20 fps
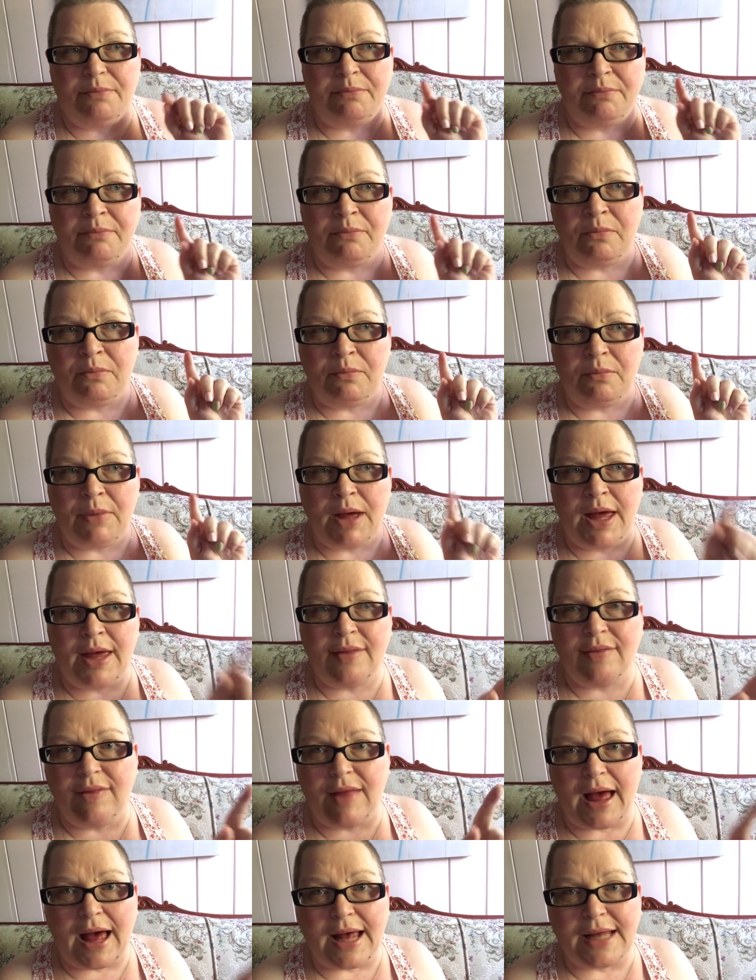my
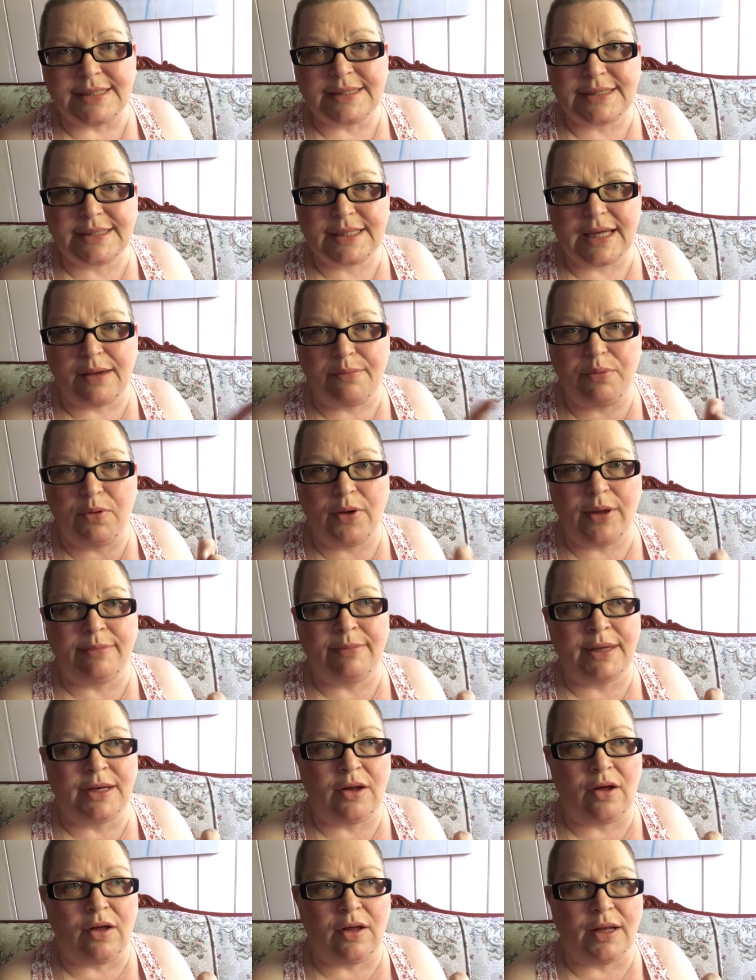last
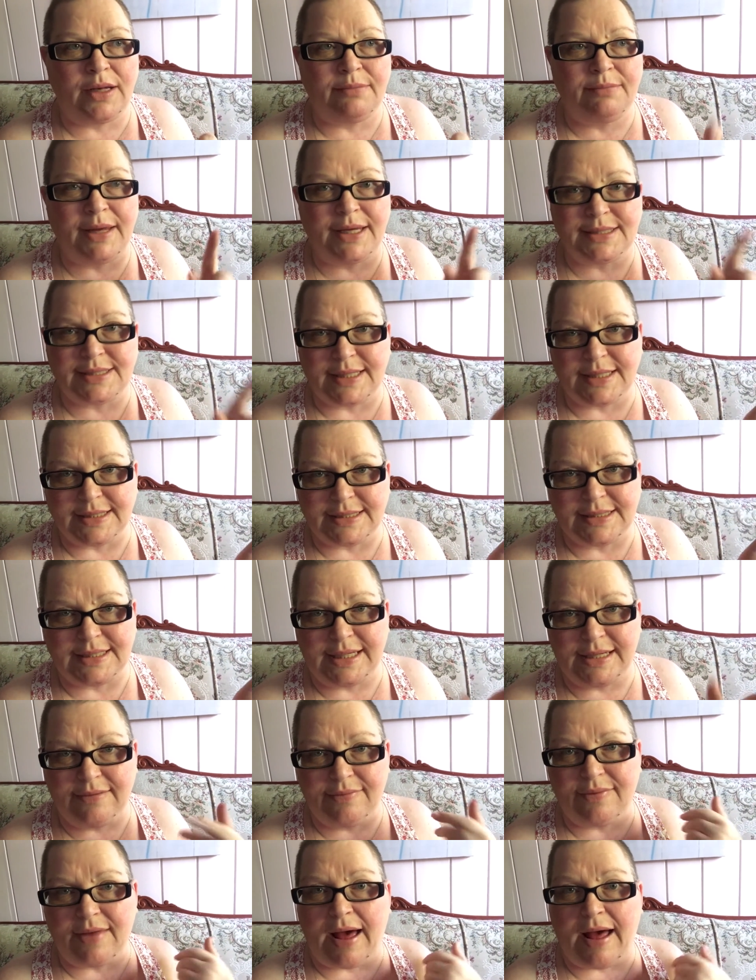appointment on May
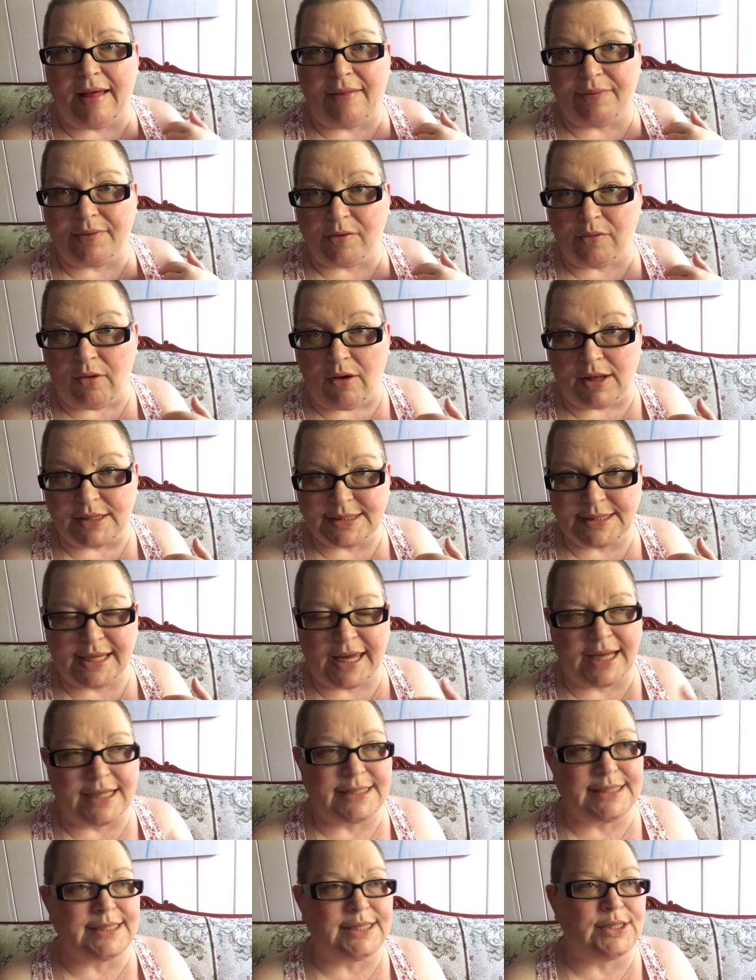16th at the Cross
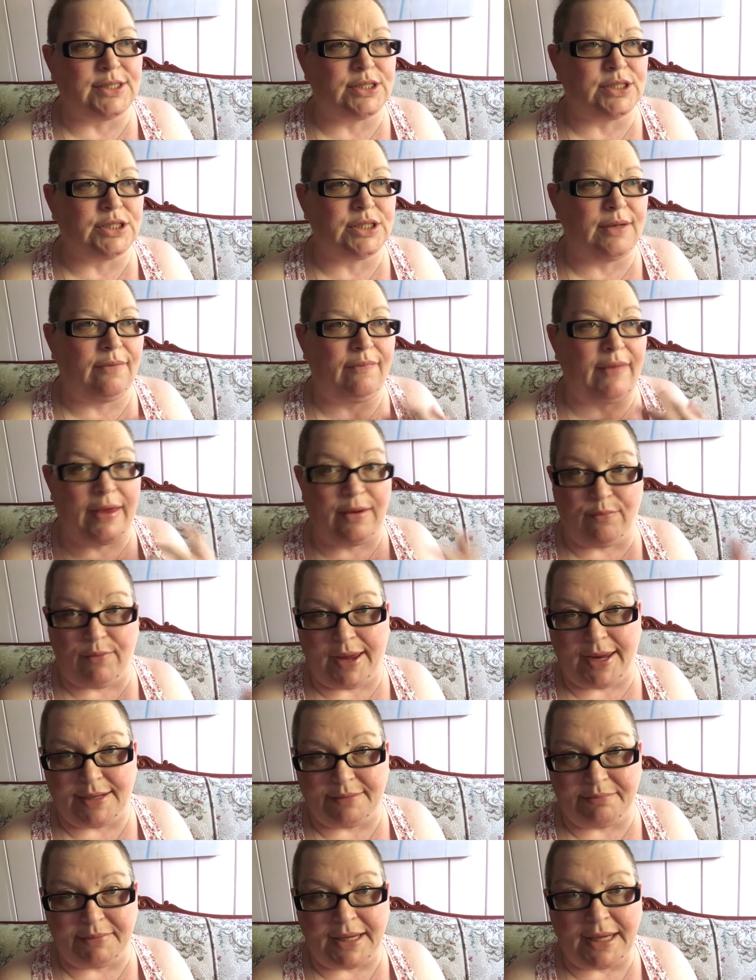Cancer, they
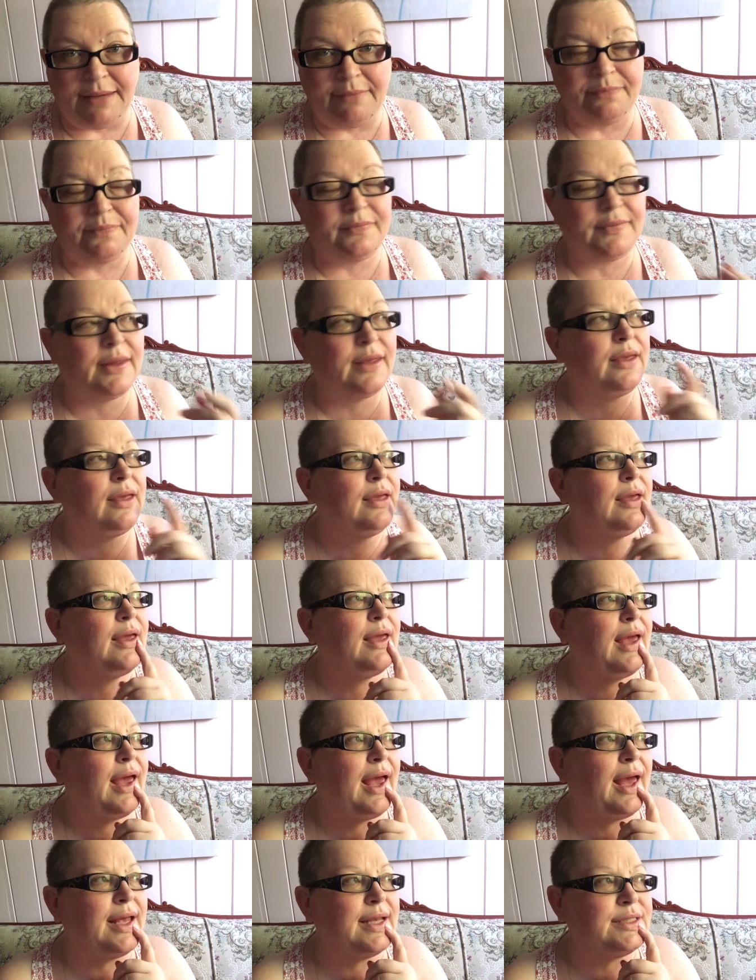weighed me.
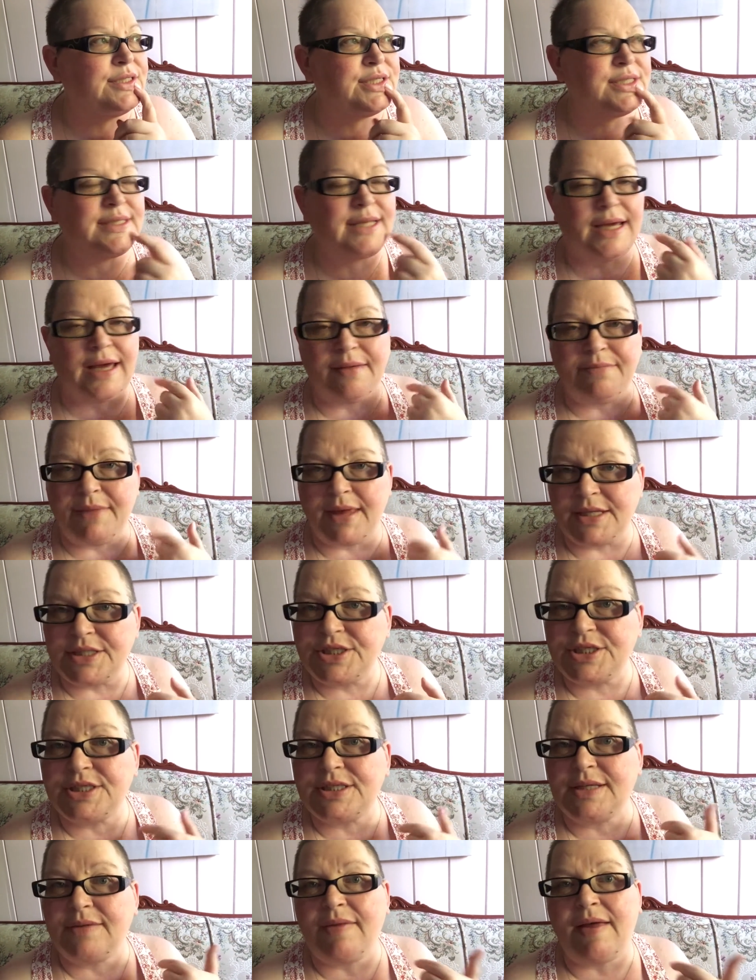And just like I
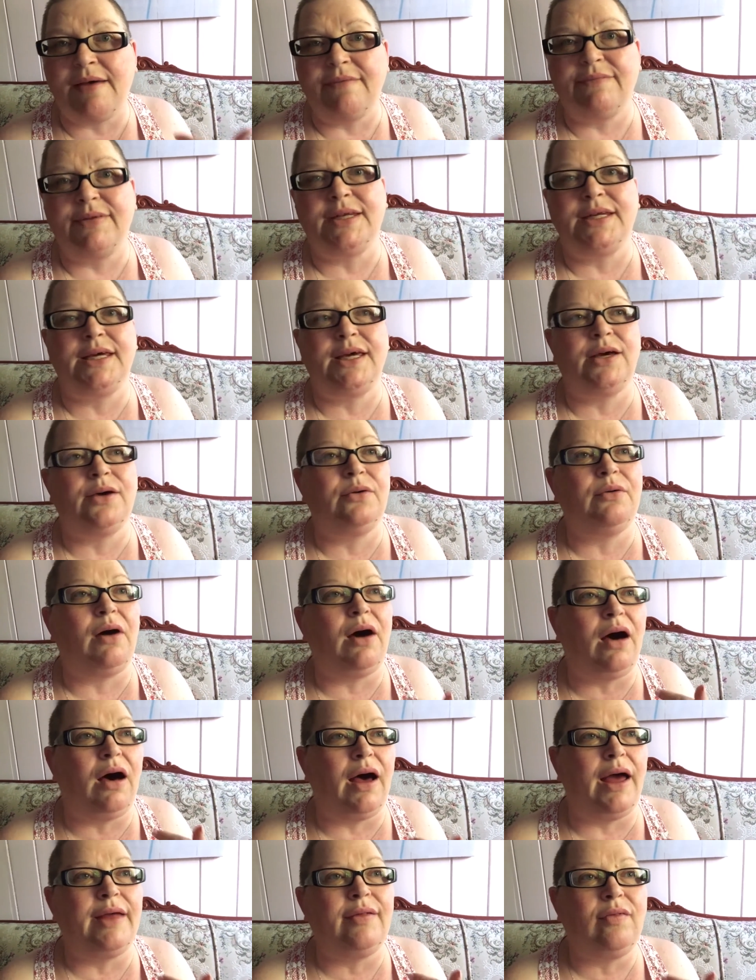mentioned in that video,
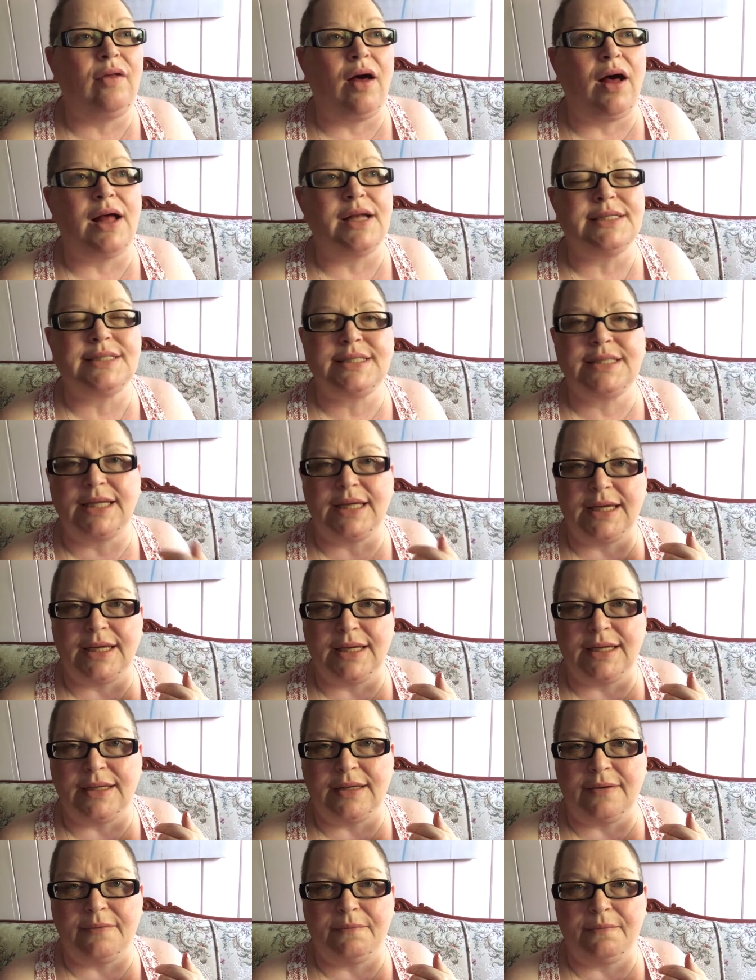I lost
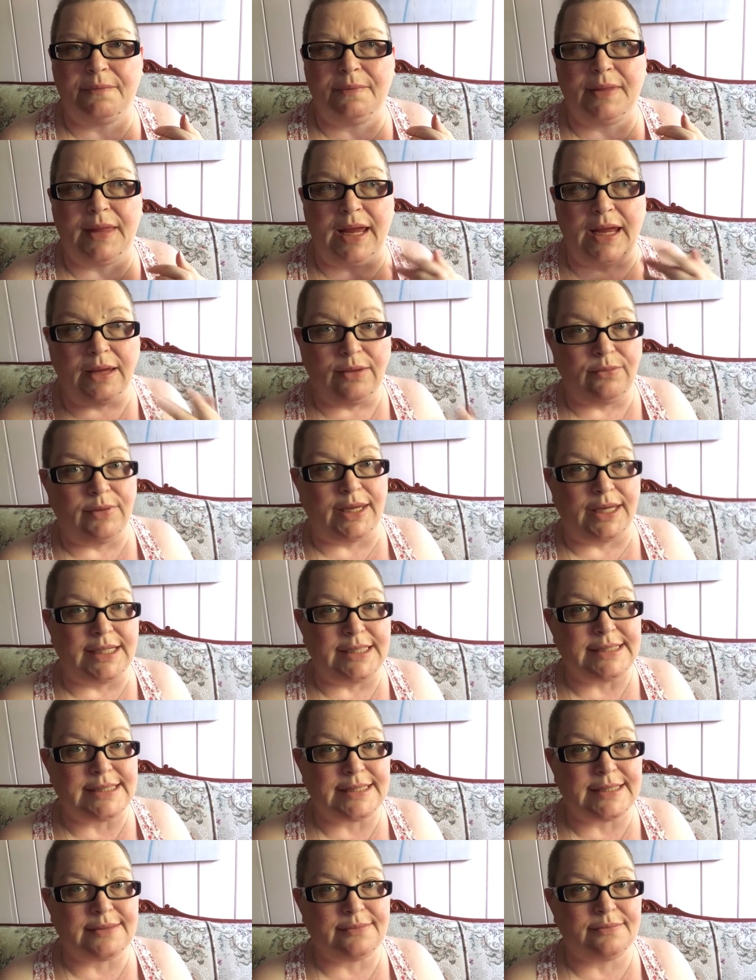in 8
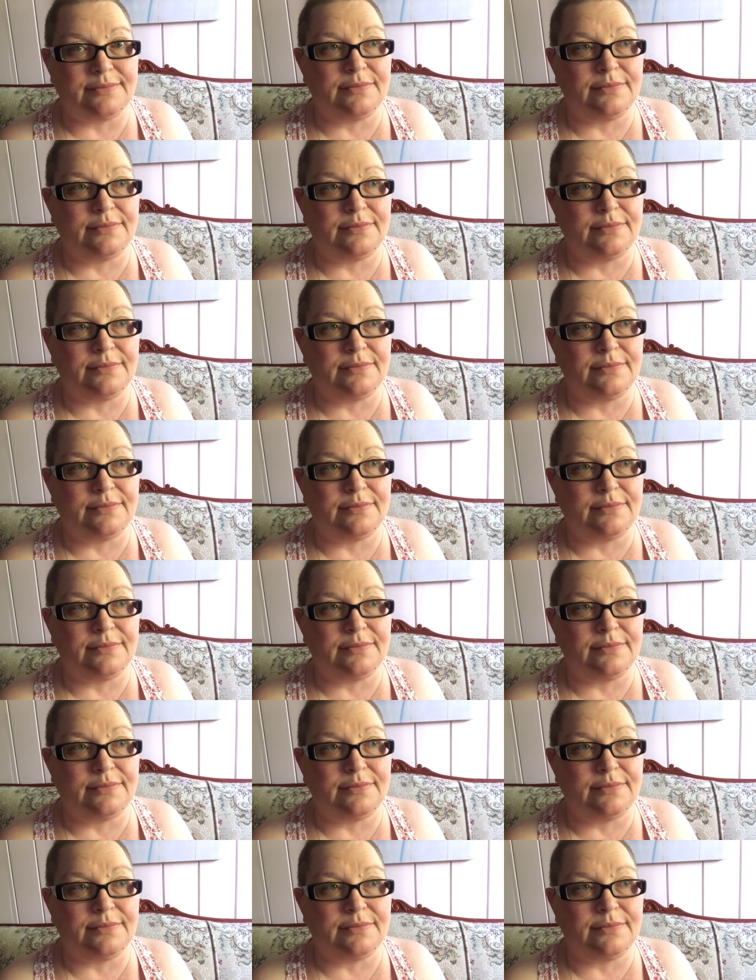weeks